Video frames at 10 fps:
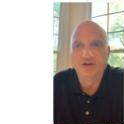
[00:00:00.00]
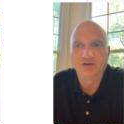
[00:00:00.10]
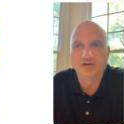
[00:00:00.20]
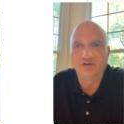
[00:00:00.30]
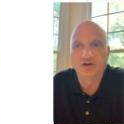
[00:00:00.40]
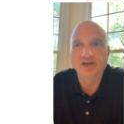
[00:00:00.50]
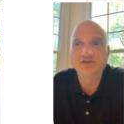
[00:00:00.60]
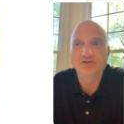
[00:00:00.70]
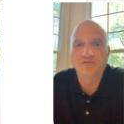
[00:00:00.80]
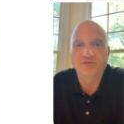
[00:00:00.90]
or
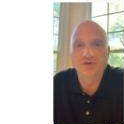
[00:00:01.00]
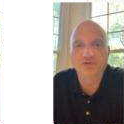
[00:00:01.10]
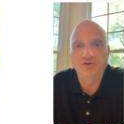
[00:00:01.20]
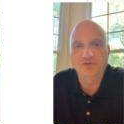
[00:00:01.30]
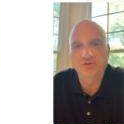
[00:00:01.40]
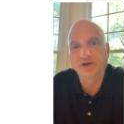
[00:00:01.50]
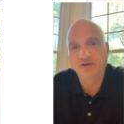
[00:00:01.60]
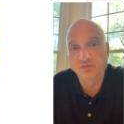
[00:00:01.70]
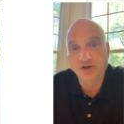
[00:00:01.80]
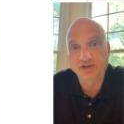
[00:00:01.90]
easier for you to create
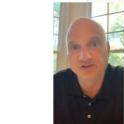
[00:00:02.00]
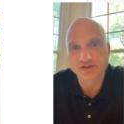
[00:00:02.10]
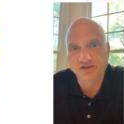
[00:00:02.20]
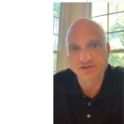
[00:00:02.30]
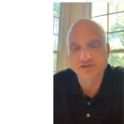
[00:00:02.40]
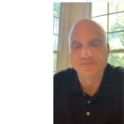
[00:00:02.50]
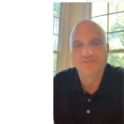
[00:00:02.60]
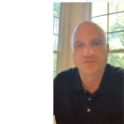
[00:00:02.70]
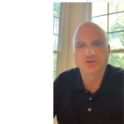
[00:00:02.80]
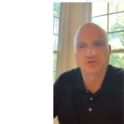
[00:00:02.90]
great designs.
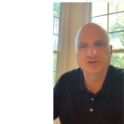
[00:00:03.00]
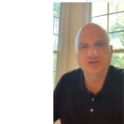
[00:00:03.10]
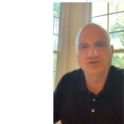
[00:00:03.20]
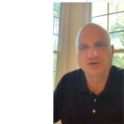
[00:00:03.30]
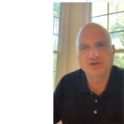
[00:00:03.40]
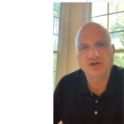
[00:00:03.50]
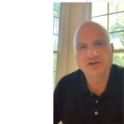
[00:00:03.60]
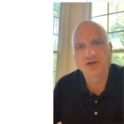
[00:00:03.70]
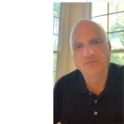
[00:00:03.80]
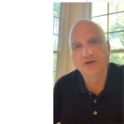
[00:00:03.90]
So let's start
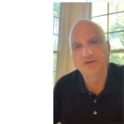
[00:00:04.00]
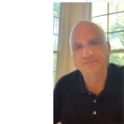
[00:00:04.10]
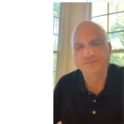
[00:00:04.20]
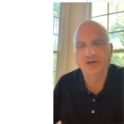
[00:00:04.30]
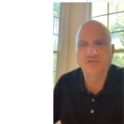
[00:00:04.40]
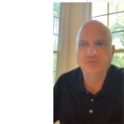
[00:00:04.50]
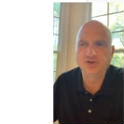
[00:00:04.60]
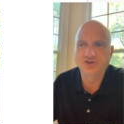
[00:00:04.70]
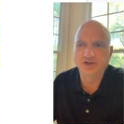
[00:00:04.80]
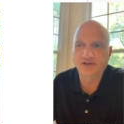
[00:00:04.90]
talking about
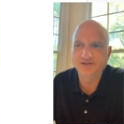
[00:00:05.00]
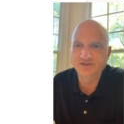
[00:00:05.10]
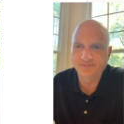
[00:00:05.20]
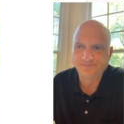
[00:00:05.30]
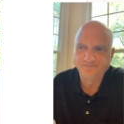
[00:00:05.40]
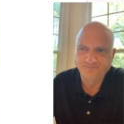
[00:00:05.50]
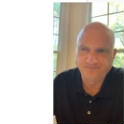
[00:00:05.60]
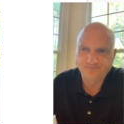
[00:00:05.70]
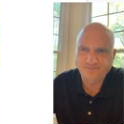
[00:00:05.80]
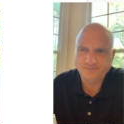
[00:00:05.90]
FPGAs.
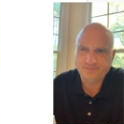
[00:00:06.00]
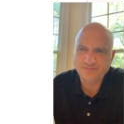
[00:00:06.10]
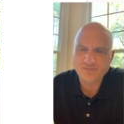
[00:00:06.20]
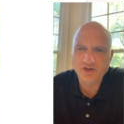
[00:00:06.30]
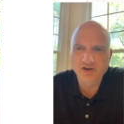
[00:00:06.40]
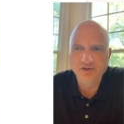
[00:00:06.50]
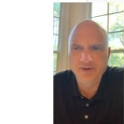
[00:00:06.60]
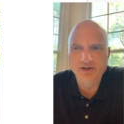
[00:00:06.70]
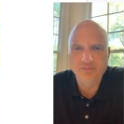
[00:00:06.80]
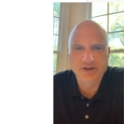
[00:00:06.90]
Now, you
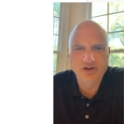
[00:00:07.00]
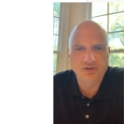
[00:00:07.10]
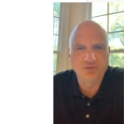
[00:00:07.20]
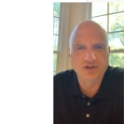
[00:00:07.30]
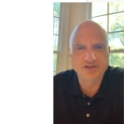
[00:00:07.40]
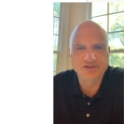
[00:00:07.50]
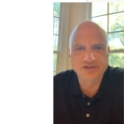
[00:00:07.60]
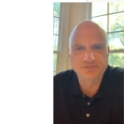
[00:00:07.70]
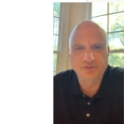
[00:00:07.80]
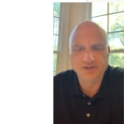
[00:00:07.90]
may or may not realize
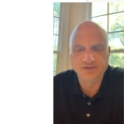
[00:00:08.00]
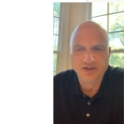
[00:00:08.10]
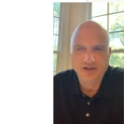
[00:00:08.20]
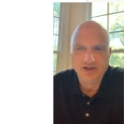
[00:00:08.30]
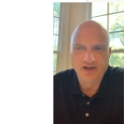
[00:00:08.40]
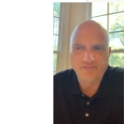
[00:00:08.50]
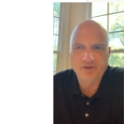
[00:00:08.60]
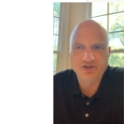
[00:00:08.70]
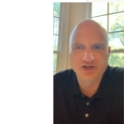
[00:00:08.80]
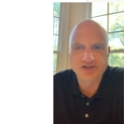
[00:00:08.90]
this, but
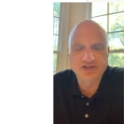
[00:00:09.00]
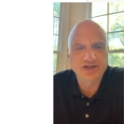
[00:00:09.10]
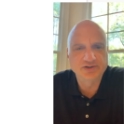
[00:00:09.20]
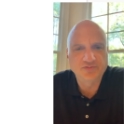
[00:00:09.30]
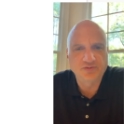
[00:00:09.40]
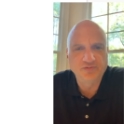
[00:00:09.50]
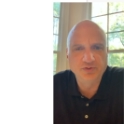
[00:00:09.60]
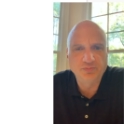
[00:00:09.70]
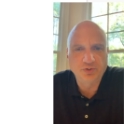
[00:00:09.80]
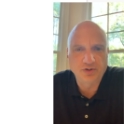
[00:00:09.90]
FPGA stands for
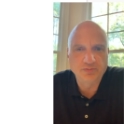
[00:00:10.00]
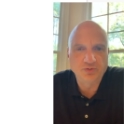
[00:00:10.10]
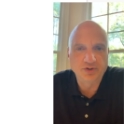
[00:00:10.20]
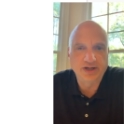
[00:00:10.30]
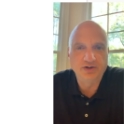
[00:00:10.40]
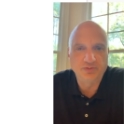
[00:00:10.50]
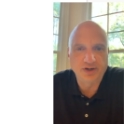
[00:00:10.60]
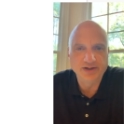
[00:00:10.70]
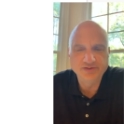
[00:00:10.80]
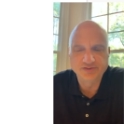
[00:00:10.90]
Field Programmable Gate
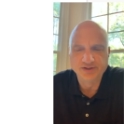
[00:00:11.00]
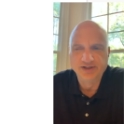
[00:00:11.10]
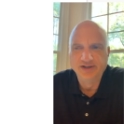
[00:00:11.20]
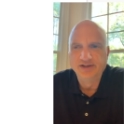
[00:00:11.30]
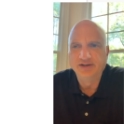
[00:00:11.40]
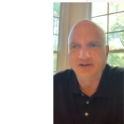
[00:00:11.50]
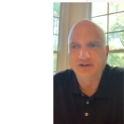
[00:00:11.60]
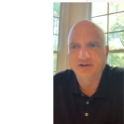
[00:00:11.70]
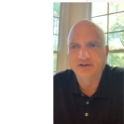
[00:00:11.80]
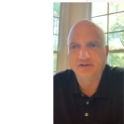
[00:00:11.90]
Arrays.
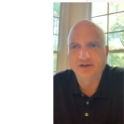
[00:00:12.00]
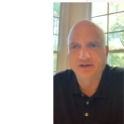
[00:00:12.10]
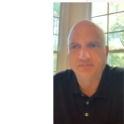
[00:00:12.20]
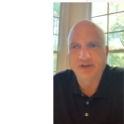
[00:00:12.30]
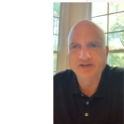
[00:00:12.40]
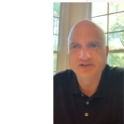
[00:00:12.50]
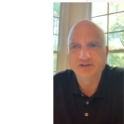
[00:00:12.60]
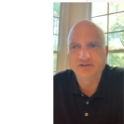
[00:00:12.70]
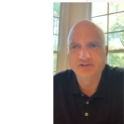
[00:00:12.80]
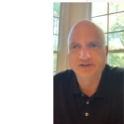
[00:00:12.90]
And
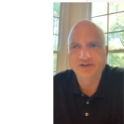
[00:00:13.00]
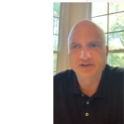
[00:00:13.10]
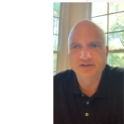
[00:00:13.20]
basically,